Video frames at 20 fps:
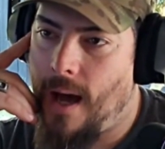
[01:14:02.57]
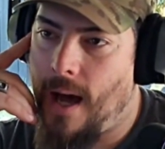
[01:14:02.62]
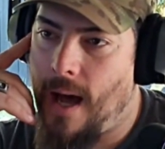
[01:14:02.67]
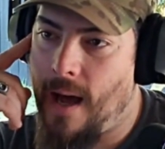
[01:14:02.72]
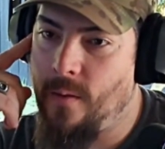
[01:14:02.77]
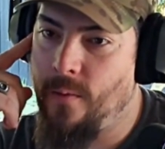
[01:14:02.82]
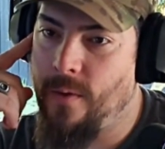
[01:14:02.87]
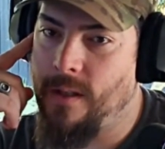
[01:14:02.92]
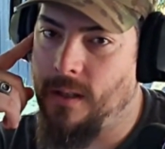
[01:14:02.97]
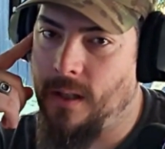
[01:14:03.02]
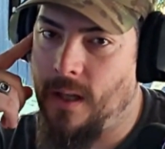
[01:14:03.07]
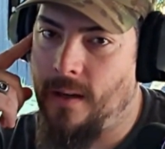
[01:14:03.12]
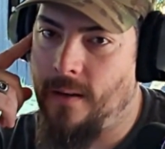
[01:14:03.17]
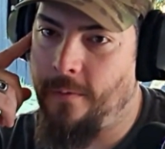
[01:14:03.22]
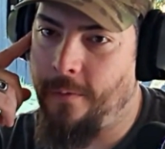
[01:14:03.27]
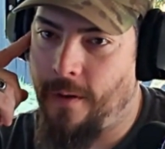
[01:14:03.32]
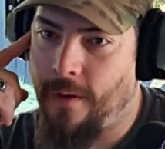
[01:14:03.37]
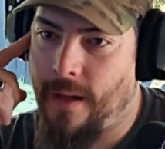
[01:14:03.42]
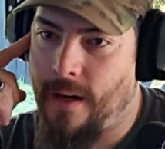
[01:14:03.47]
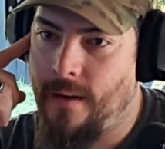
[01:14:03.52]
I would
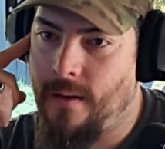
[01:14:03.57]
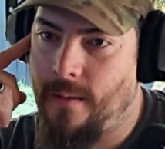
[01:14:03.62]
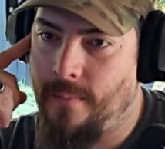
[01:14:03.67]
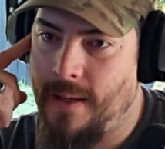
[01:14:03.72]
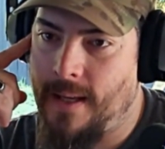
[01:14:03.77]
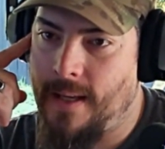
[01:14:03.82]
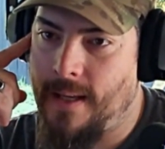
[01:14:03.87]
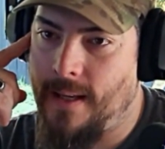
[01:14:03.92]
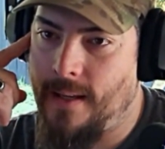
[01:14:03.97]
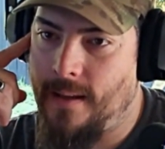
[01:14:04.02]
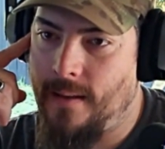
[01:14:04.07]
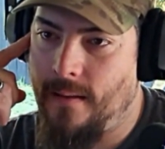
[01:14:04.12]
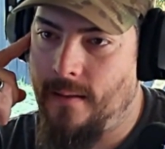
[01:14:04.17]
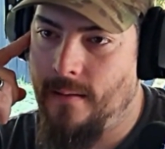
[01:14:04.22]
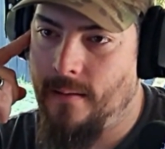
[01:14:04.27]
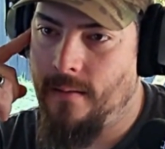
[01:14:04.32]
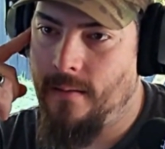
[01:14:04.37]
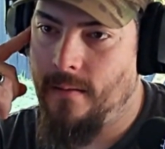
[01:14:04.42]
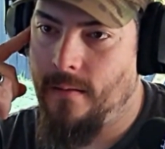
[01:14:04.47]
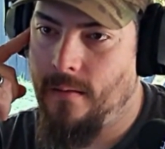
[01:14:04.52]
love for there to be
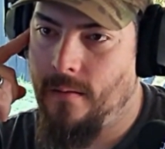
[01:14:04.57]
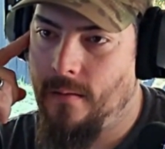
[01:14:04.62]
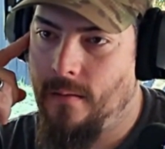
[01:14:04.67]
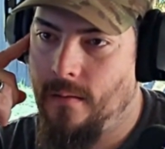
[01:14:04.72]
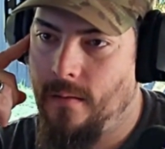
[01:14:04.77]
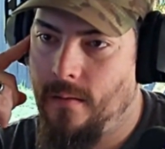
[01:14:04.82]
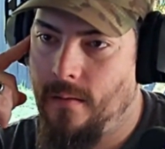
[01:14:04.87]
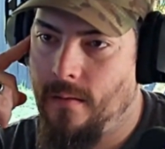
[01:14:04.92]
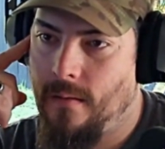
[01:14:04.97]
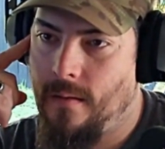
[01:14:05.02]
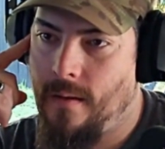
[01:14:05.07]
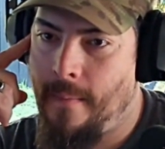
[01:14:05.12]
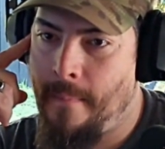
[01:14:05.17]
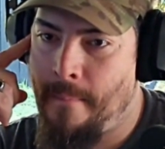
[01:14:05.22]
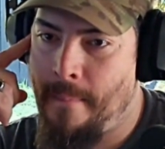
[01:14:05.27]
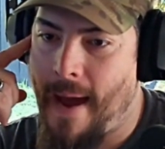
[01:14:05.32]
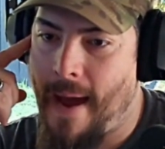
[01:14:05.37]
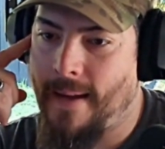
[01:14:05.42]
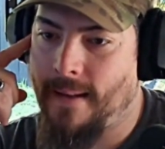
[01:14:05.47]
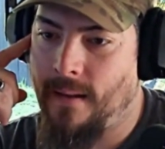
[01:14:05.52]

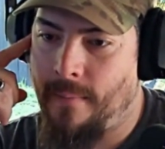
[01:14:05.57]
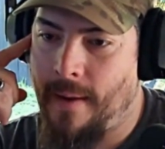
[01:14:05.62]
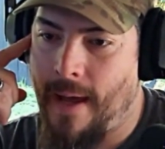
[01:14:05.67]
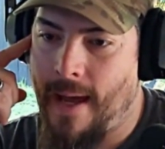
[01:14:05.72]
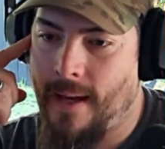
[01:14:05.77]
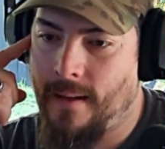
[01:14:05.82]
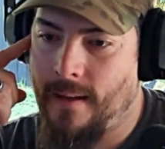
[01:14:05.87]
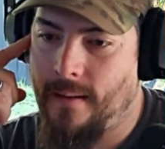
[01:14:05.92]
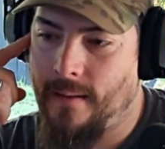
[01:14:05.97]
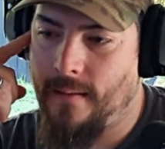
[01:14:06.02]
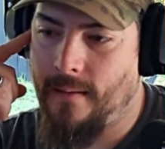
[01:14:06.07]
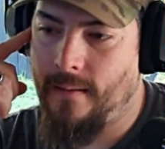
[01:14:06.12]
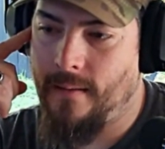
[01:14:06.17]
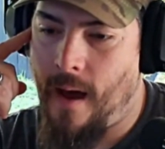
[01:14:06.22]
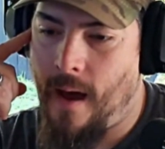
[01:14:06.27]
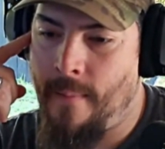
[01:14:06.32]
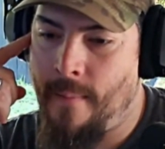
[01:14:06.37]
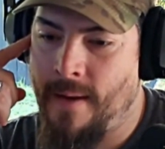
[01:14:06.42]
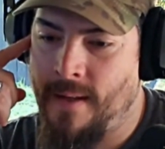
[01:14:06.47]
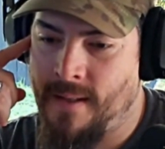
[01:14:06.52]
back-to-back
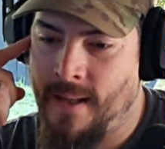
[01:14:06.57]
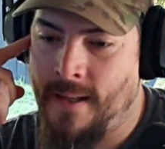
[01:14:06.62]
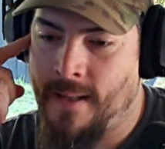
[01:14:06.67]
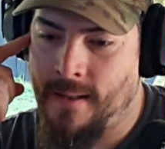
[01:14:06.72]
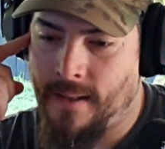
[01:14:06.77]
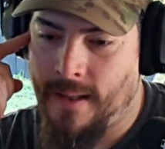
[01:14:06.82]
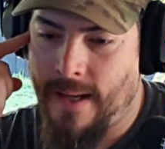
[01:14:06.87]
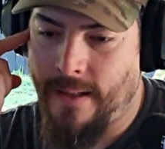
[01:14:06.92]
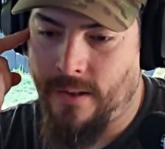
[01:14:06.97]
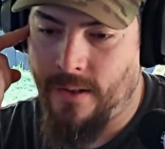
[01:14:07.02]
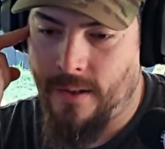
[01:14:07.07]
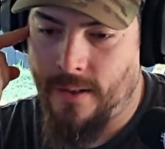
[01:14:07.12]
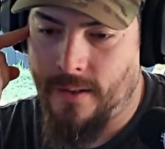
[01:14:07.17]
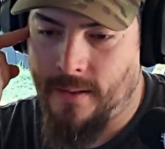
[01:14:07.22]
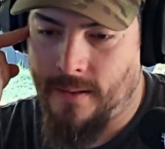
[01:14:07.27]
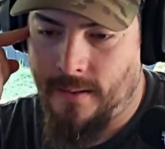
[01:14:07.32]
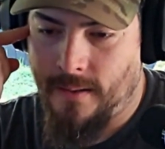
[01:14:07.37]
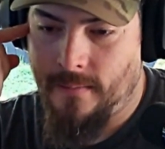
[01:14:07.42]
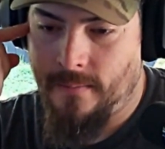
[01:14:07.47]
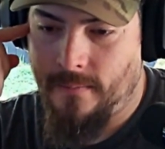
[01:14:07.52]
common sense
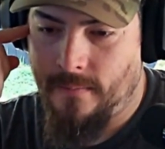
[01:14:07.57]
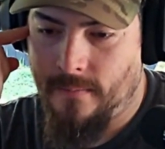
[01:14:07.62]
elections.